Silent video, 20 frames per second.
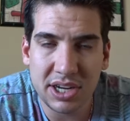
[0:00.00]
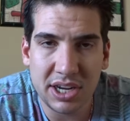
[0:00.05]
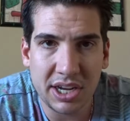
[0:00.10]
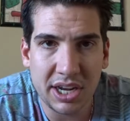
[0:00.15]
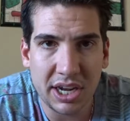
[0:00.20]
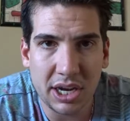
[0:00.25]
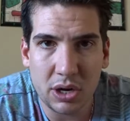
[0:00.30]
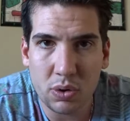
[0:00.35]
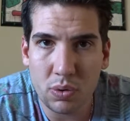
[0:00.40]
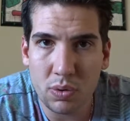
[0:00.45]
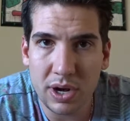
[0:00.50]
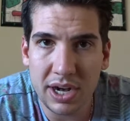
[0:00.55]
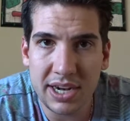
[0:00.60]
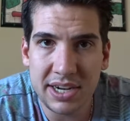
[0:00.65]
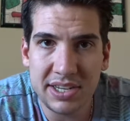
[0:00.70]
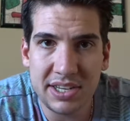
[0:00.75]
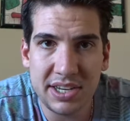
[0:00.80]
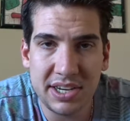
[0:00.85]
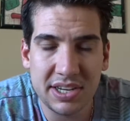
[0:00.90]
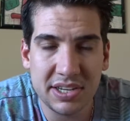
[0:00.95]
can get
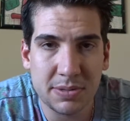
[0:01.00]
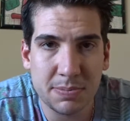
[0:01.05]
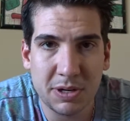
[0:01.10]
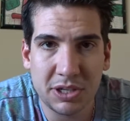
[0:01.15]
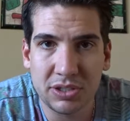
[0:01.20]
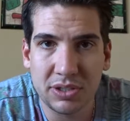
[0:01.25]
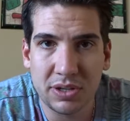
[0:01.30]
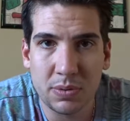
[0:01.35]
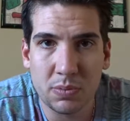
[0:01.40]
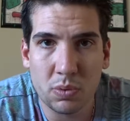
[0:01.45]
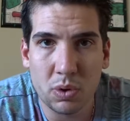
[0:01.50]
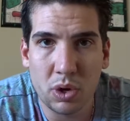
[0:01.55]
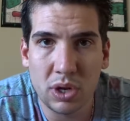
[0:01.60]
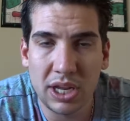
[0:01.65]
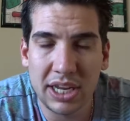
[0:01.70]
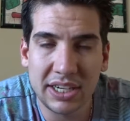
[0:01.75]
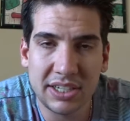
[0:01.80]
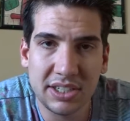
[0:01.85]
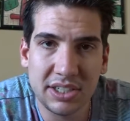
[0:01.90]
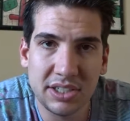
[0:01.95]
crazy, especially in
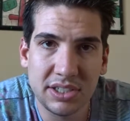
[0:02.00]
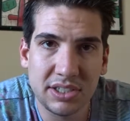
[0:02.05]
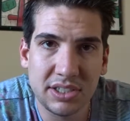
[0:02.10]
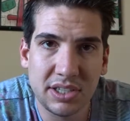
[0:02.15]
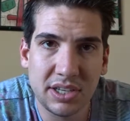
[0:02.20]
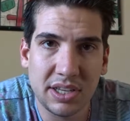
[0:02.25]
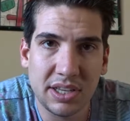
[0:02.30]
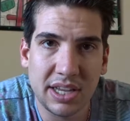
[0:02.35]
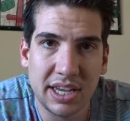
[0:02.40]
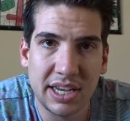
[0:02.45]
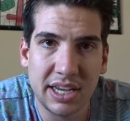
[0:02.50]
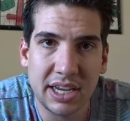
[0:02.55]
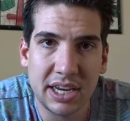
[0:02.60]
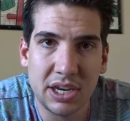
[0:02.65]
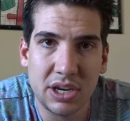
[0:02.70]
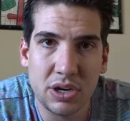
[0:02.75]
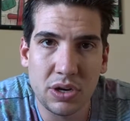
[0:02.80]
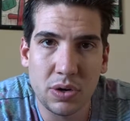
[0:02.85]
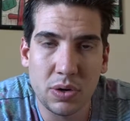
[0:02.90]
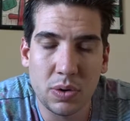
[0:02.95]
Rolexes. They
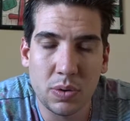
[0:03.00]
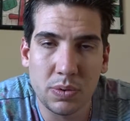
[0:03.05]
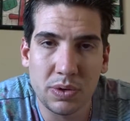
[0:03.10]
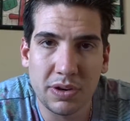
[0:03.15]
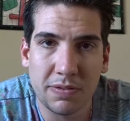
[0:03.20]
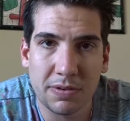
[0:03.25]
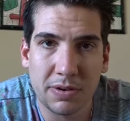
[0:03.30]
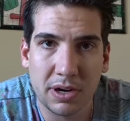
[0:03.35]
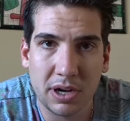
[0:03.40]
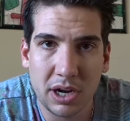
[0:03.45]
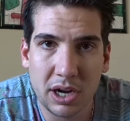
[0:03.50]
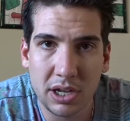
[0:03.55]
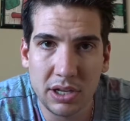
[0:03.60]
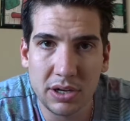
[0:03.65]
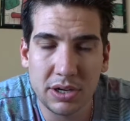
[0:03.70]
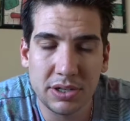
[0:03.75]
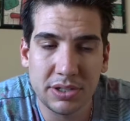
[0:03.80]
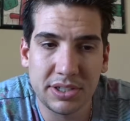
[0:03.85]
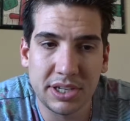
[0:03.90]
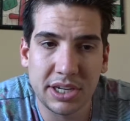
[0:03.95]
can do different
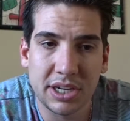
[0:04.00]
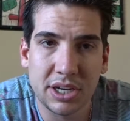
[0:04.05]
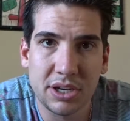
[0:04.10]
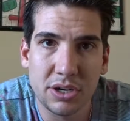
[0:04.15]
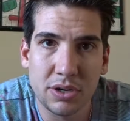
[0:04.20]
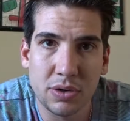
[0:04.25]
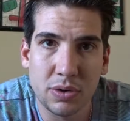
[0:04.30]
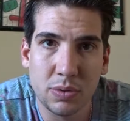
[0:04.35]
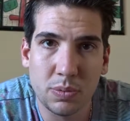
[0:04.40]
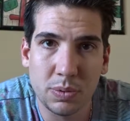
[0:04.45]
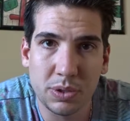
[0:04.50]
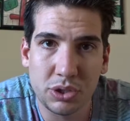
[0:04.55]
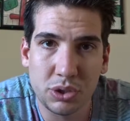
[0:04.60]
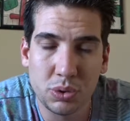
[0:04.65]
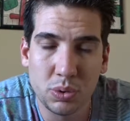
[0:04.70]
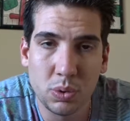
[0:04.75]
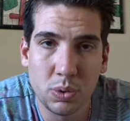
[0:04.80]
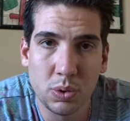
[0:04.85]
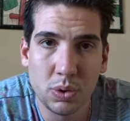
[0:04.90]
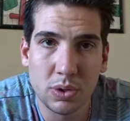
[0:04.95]
colors. They can do with
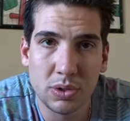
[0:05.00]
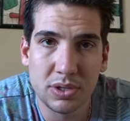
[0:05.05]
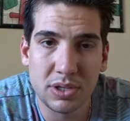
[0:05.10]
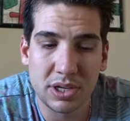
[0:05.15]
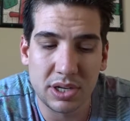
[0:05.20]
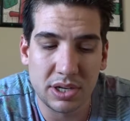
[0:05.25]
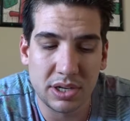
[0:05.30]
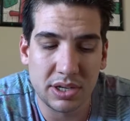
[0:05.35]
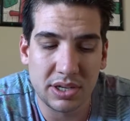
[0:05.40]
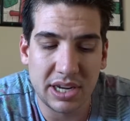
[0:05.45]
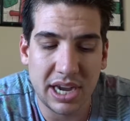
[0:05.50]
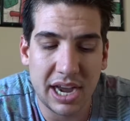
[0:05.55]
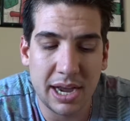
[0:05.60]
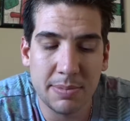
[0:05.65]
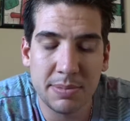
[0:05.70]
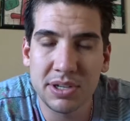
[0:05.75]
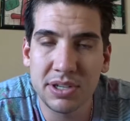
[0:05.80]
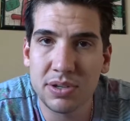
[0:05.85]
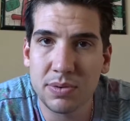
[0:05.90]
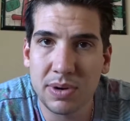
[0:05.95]
jewels and
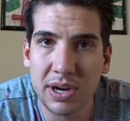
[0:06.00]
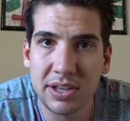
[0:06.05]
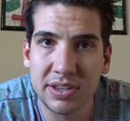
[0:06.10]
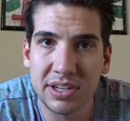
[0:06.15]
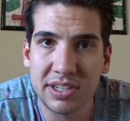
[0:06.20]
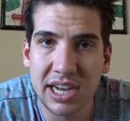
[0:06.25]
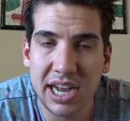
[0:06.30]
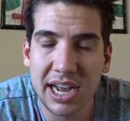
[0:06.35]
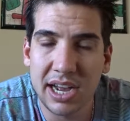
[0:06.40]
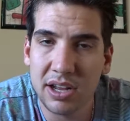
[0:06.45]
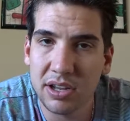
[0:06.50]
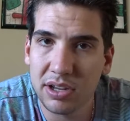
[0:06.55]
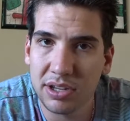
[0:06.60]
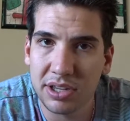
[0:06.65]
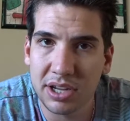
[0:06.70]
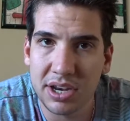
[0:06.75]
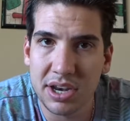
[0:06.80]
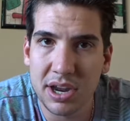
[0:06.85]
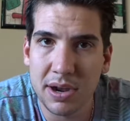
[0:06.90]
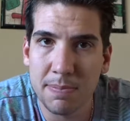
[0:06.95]
diamonds around the dial on
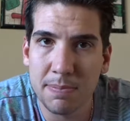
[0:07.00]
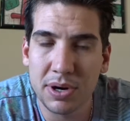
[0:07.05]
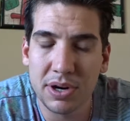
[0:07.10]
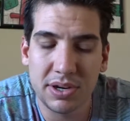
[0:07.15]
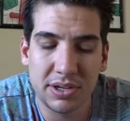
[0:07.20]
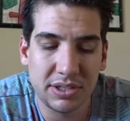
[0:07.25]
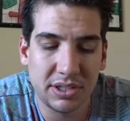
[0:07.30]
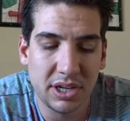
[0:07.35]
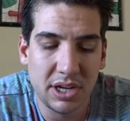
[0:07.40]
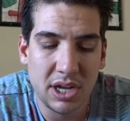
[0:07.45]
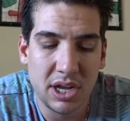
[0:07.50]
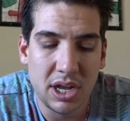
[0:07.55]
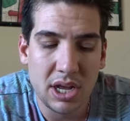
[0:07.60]
the numbers.